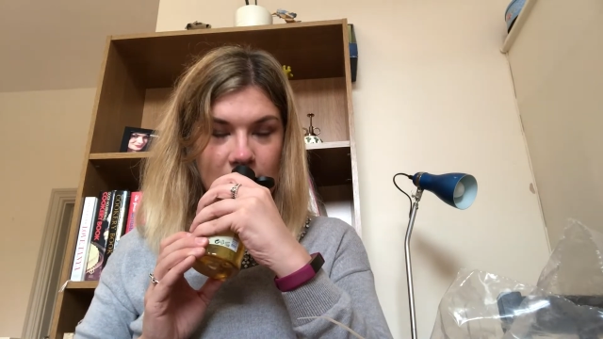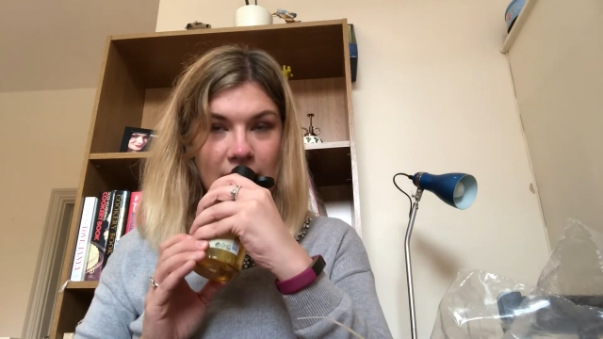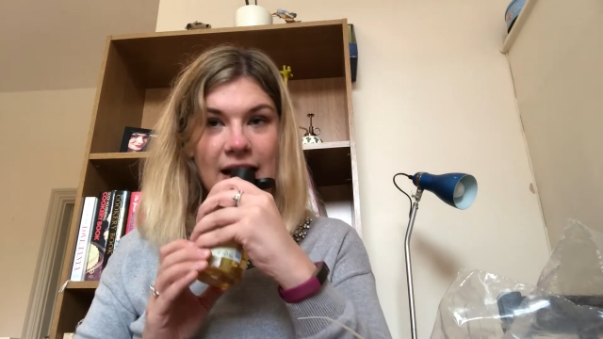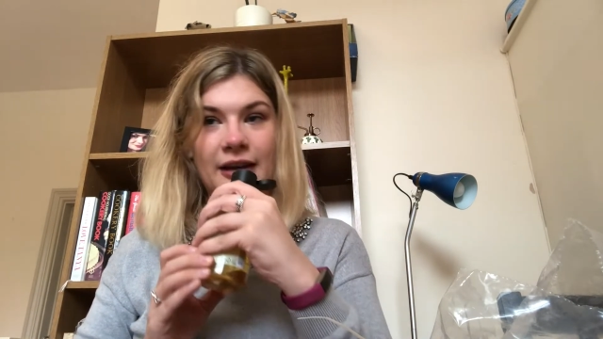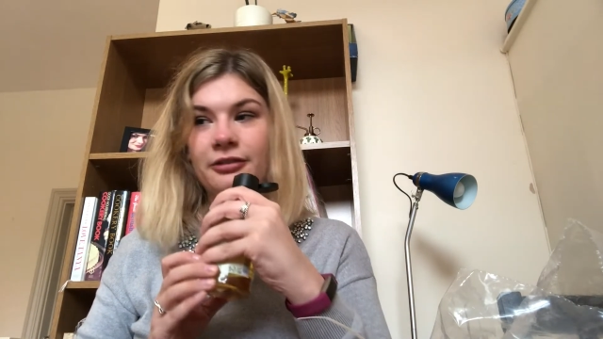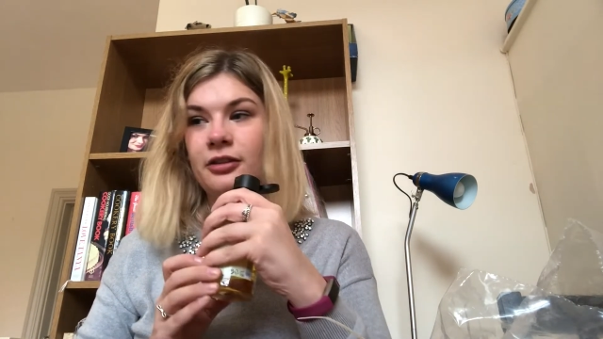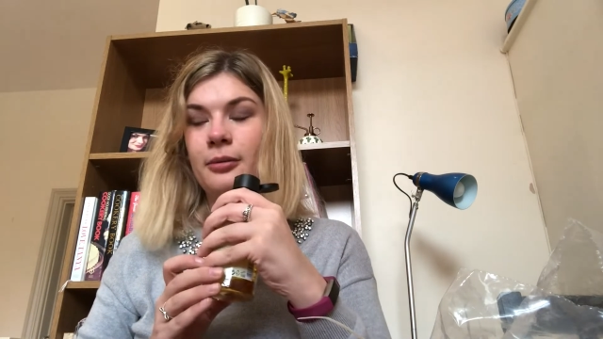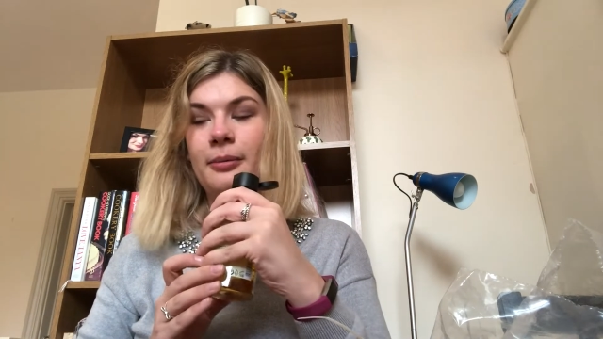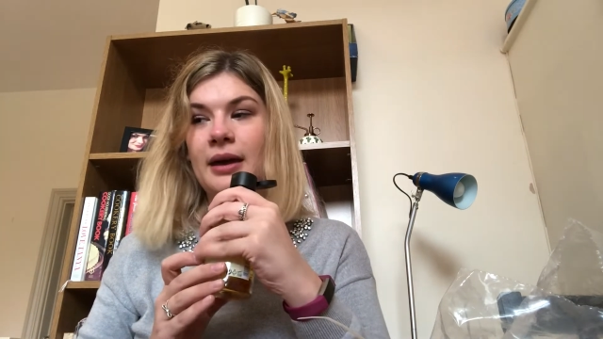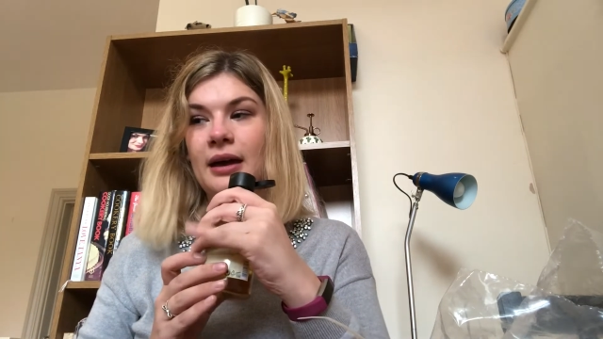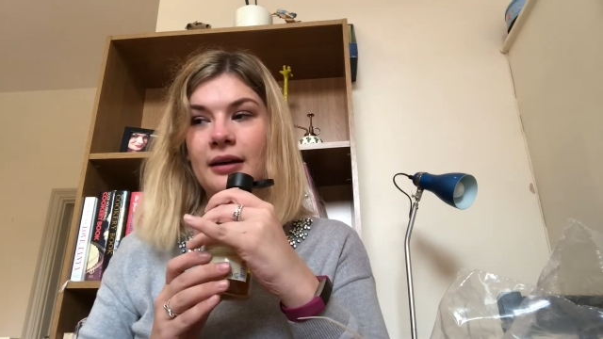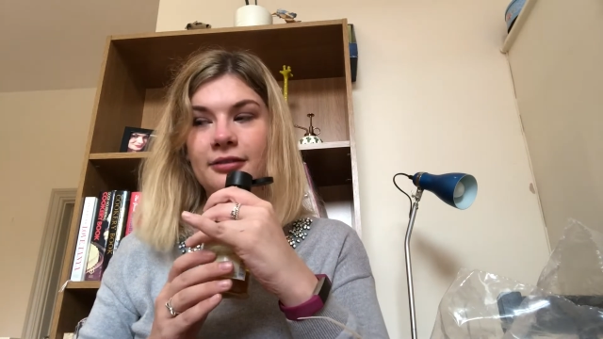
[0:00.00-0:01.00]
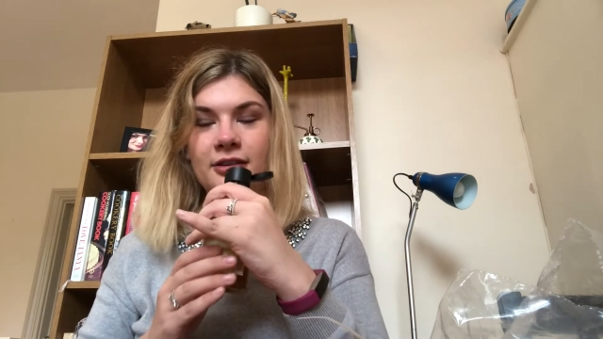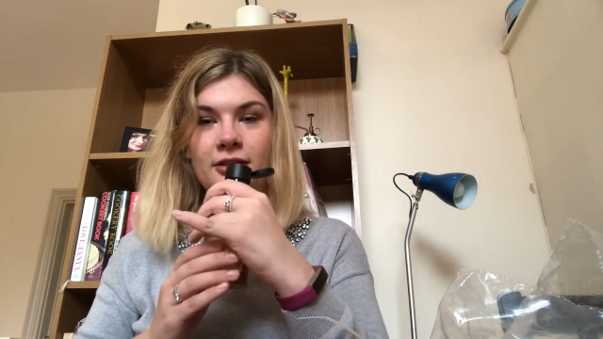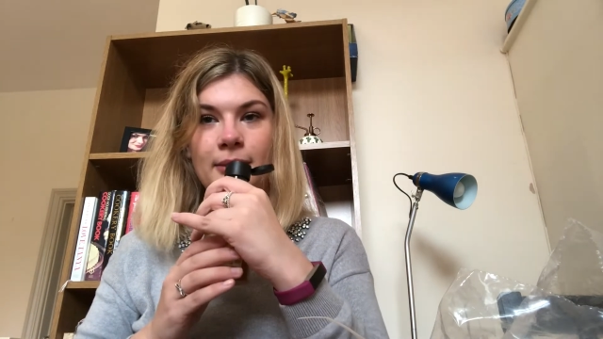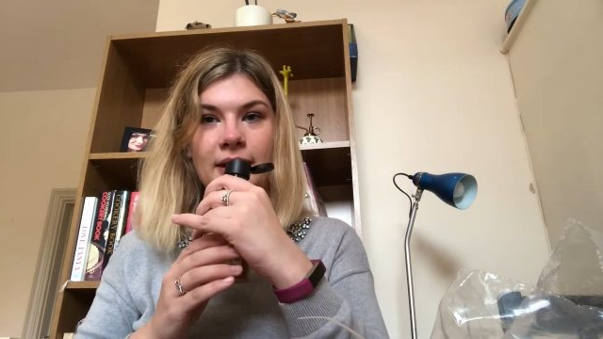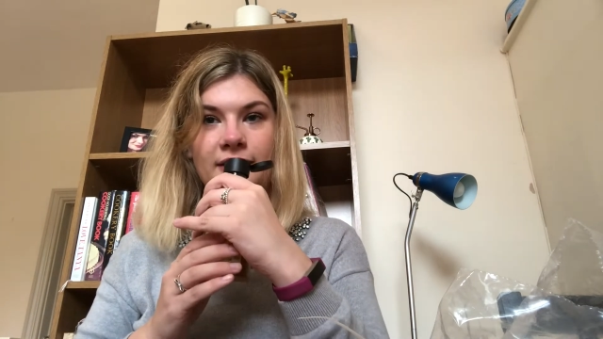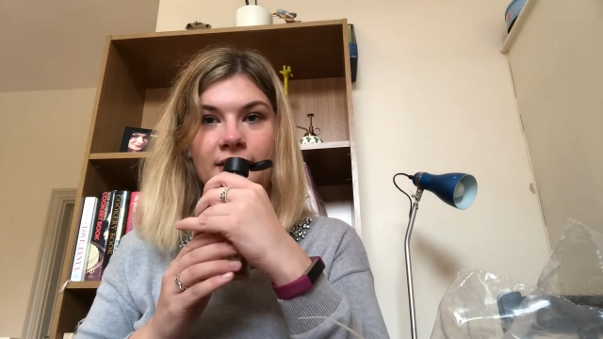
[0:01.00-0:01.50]
I have to admit, after
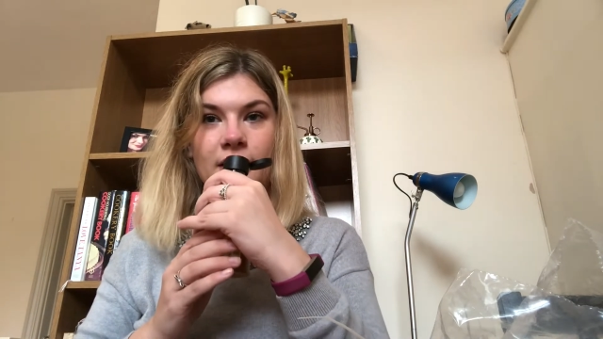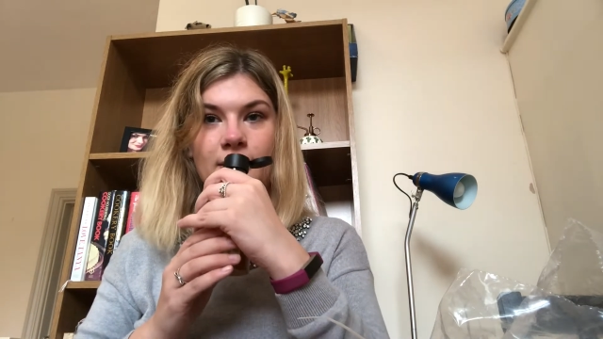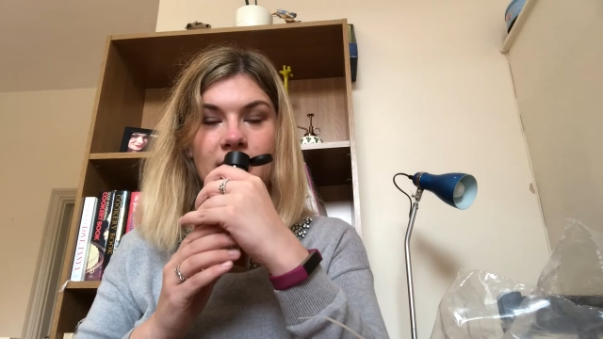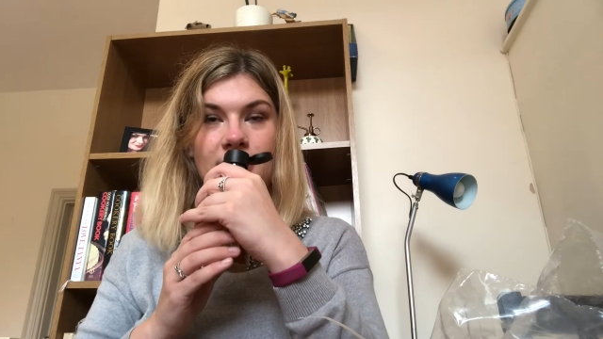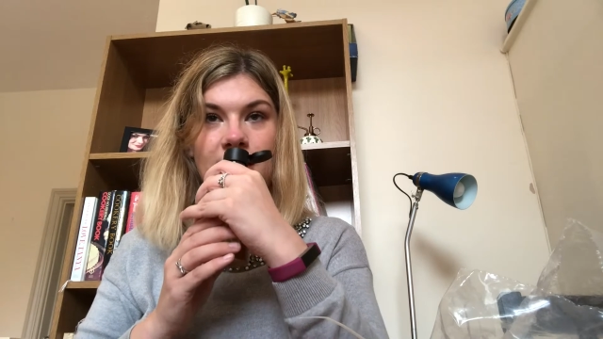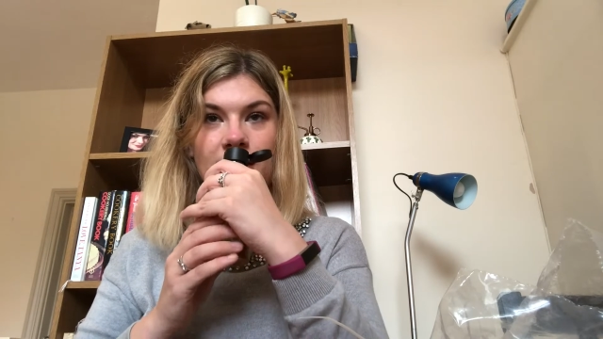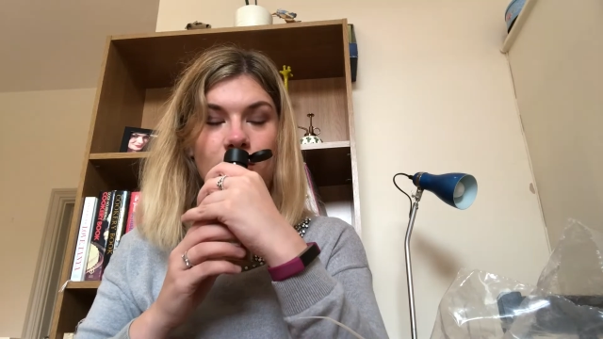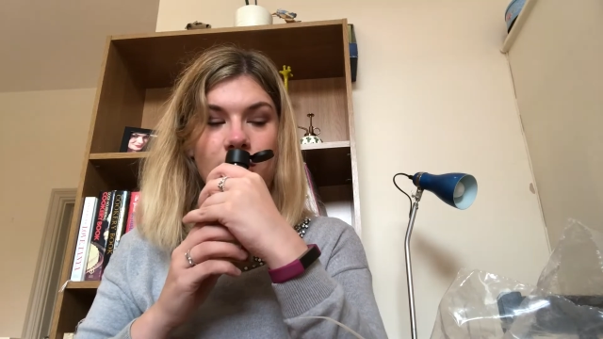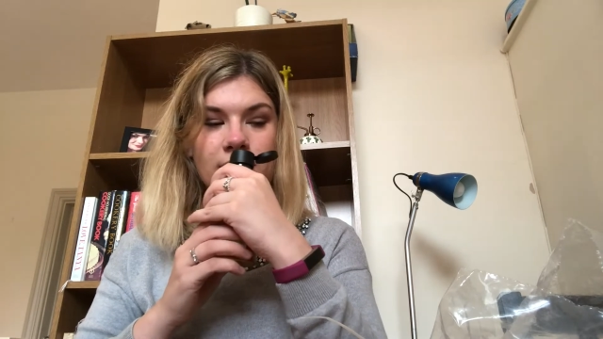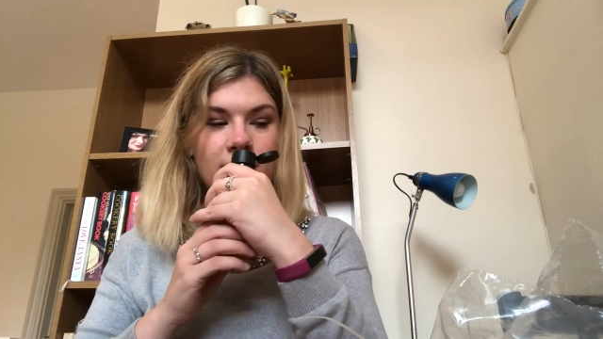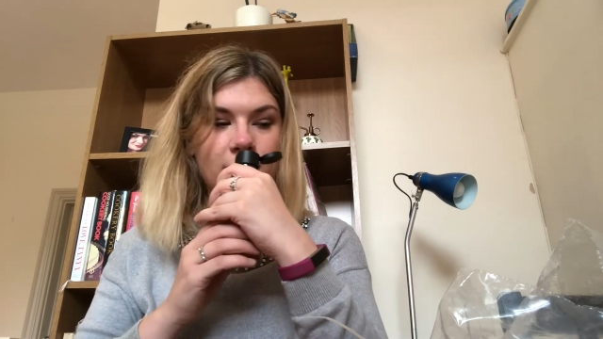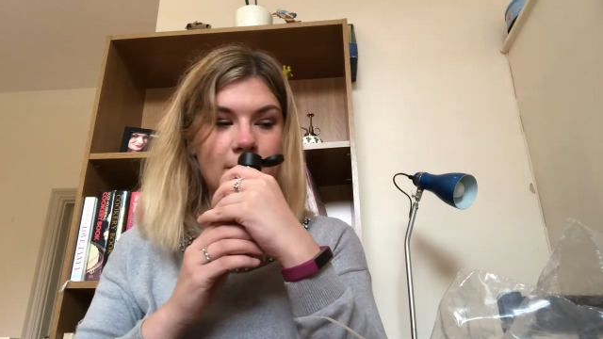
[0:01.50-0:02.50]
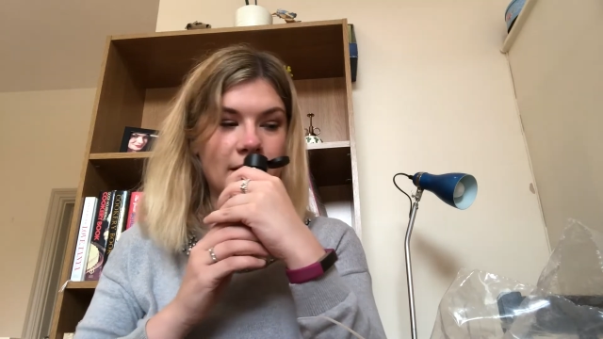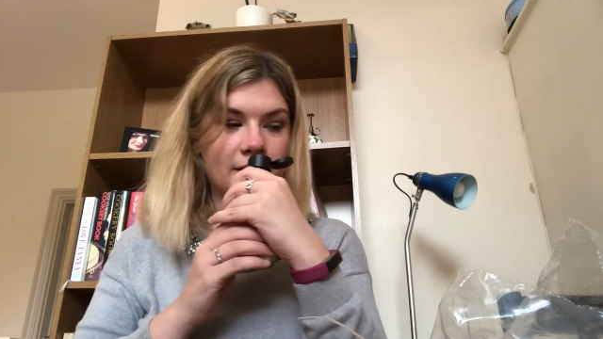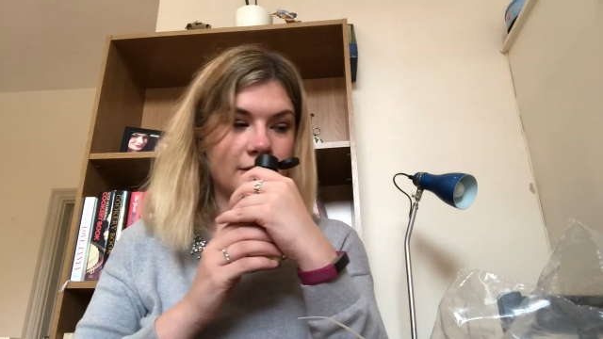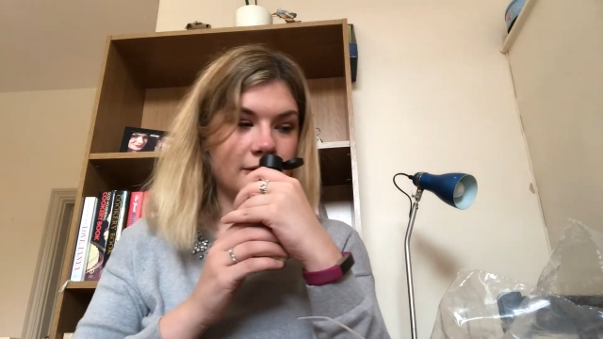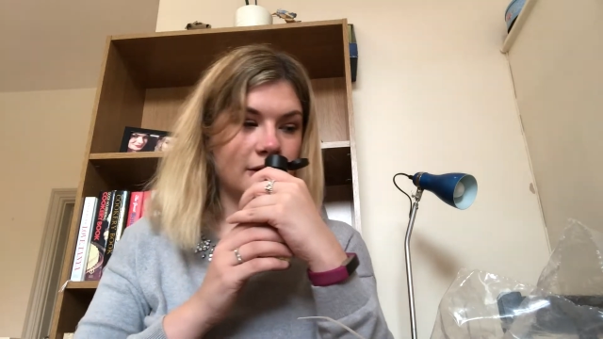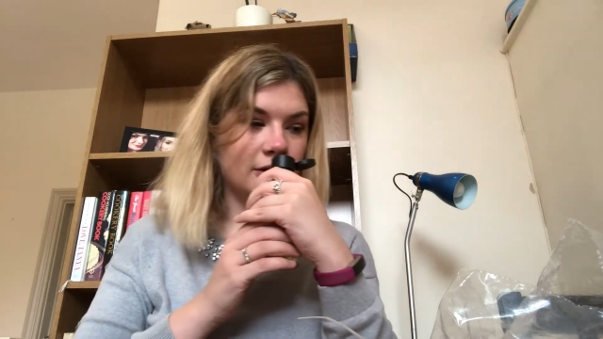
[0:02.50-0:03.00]
smelling so many things, all I can smell
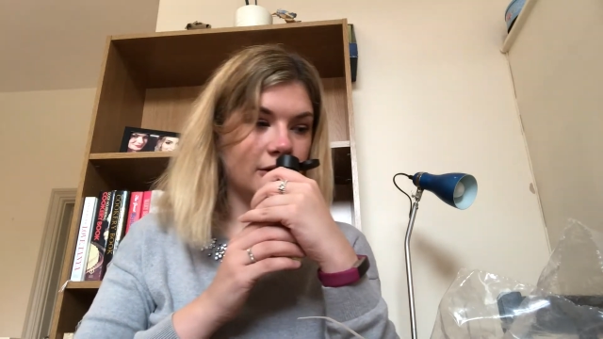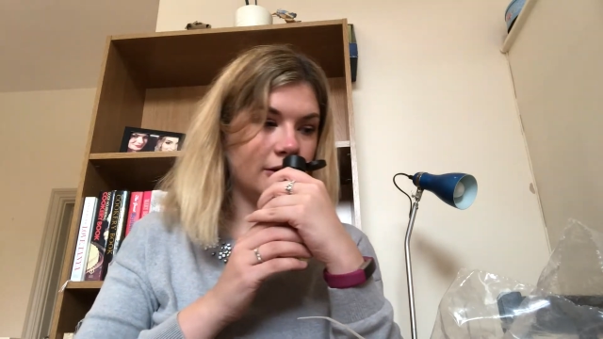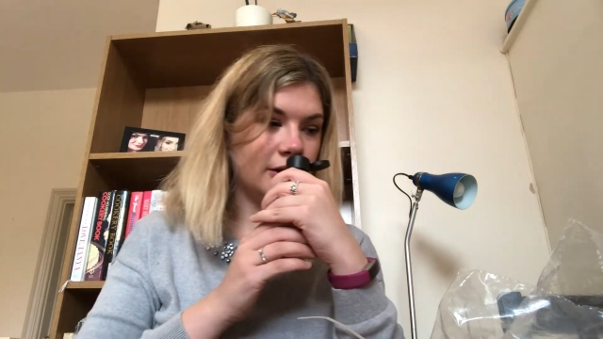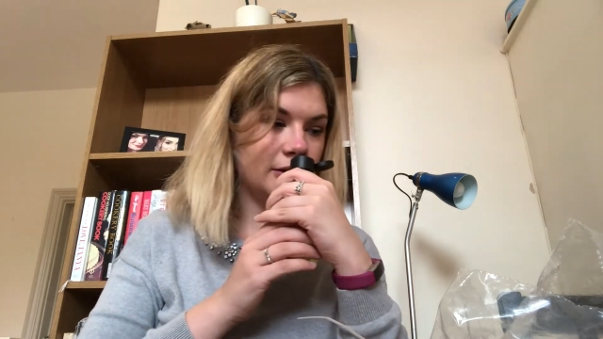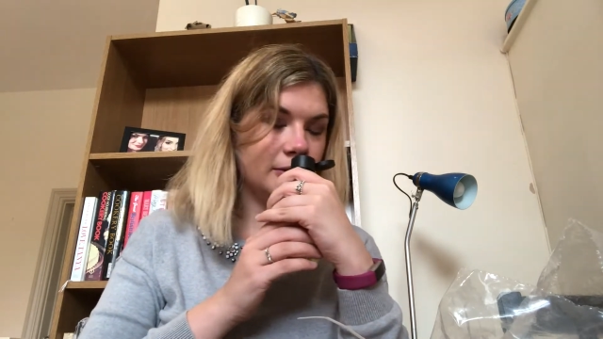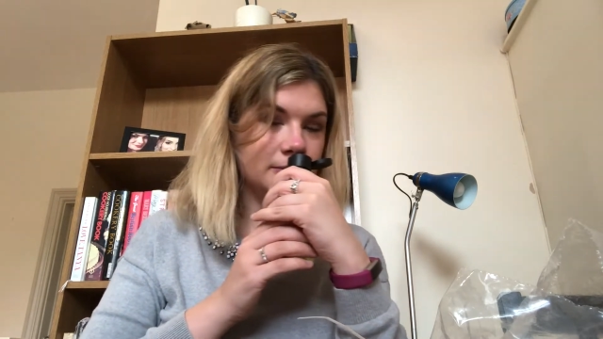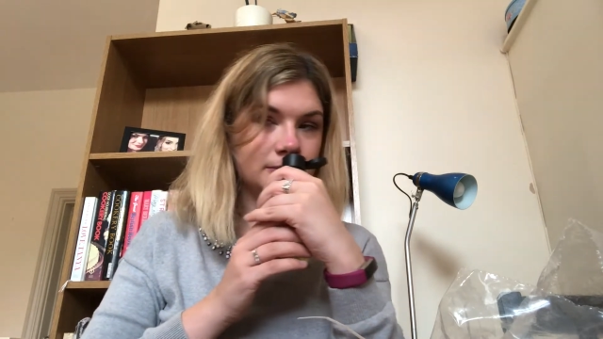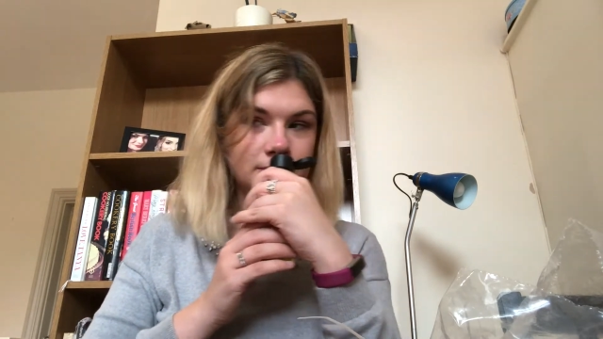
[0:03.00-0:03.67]
is the vanilla right now.